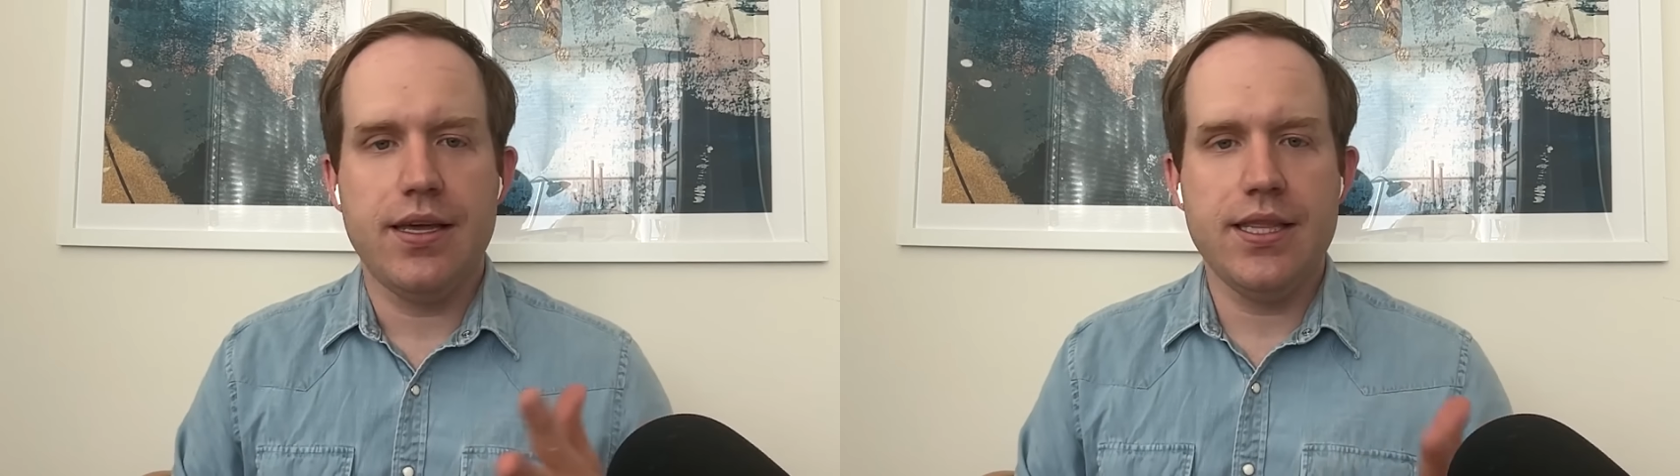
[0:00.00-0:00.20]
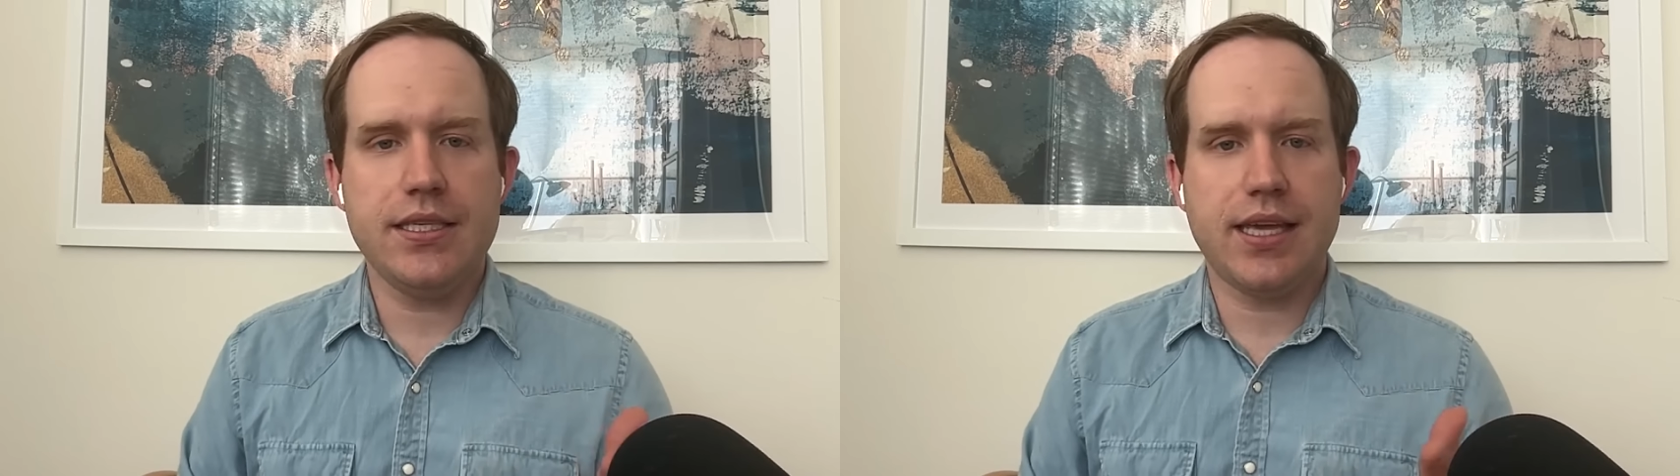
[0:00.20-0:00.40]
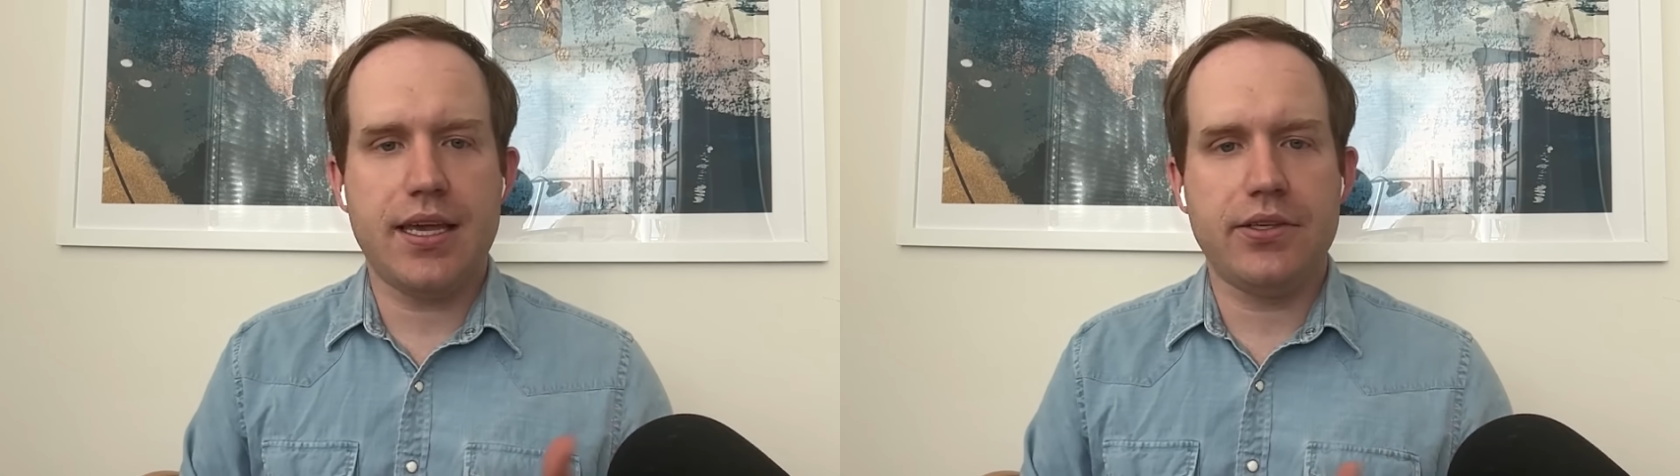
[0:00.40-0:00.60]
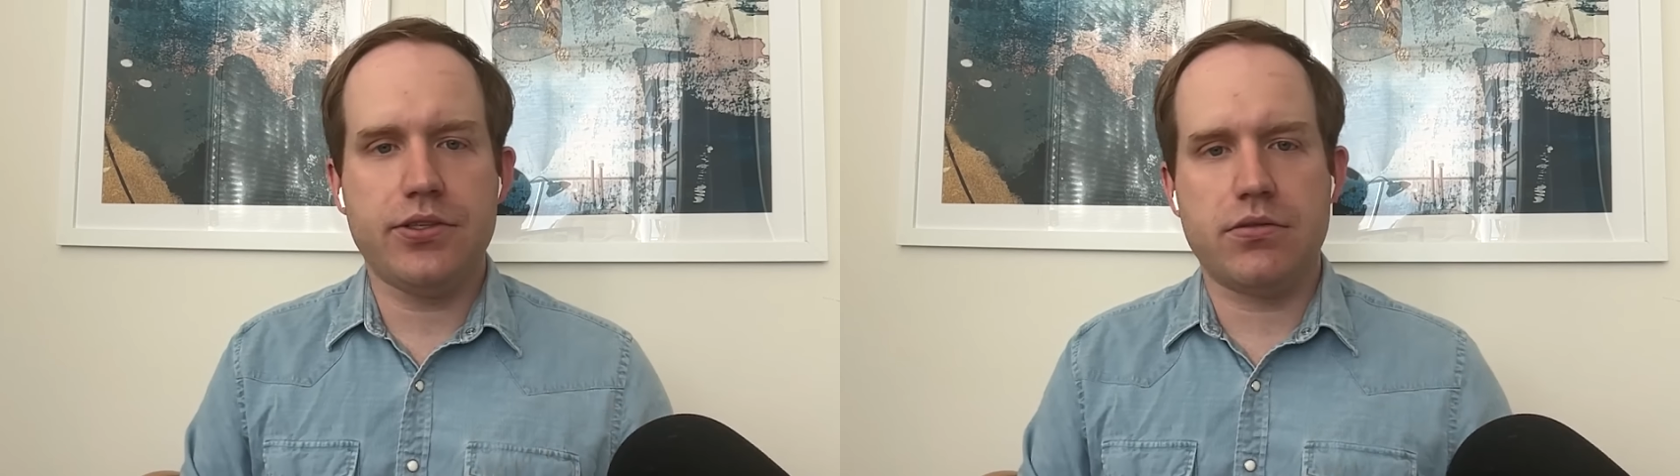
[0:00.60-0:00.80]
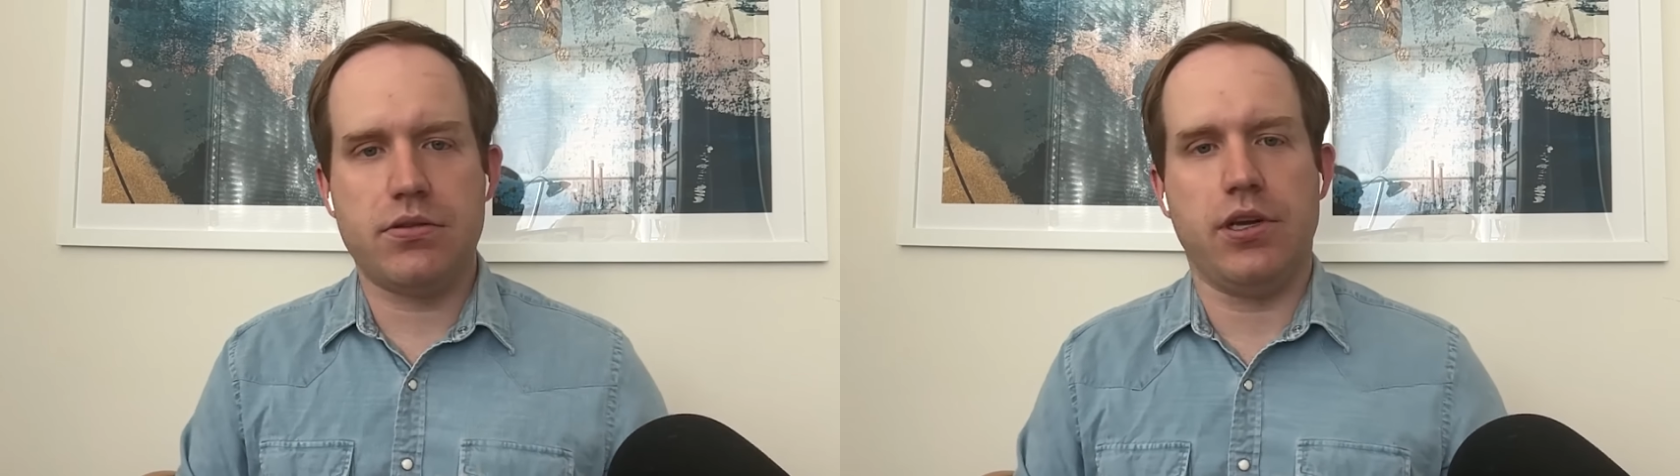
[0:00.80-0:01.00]
In this
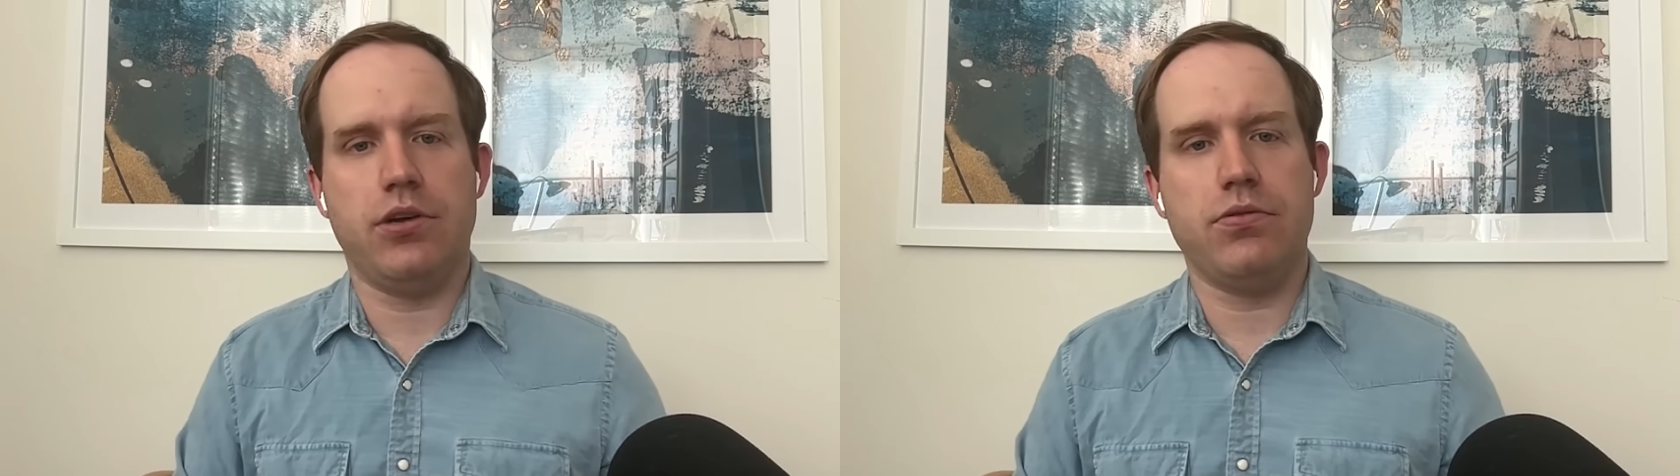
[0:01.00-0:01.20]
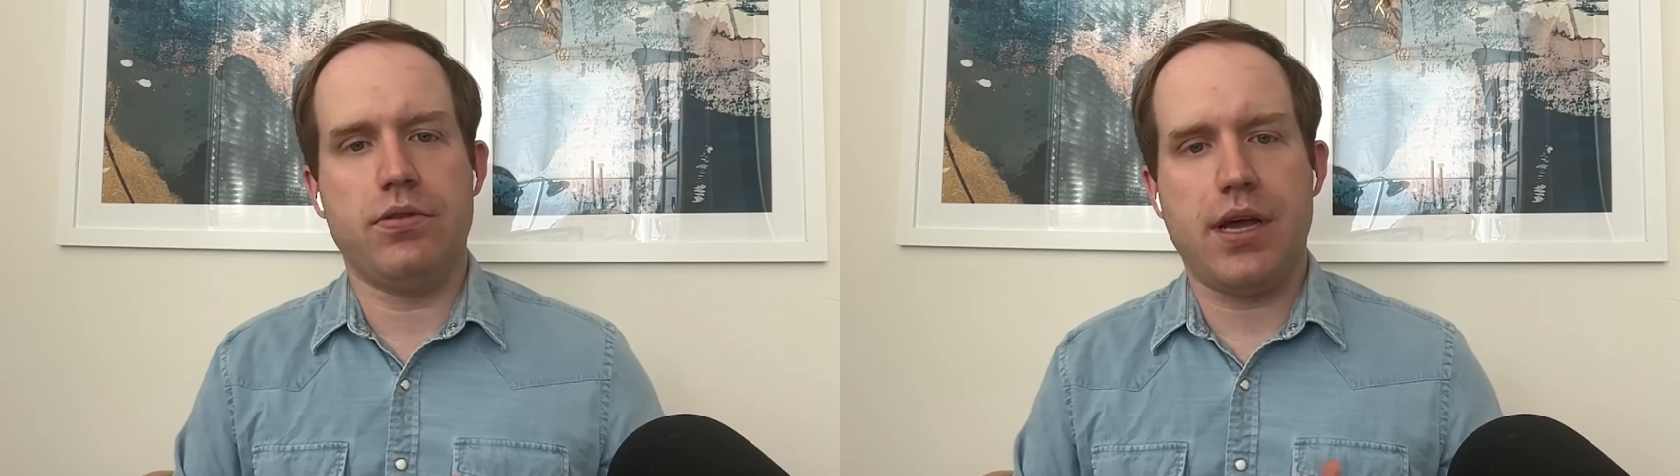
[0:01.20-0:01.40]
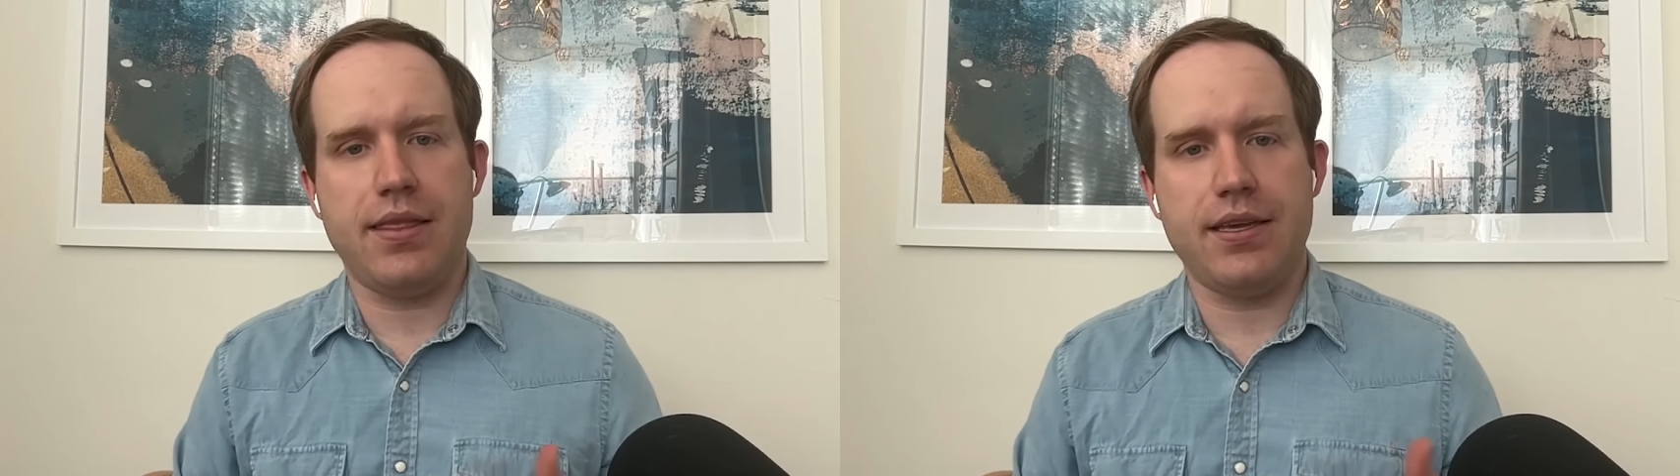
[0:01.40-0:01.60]
case, I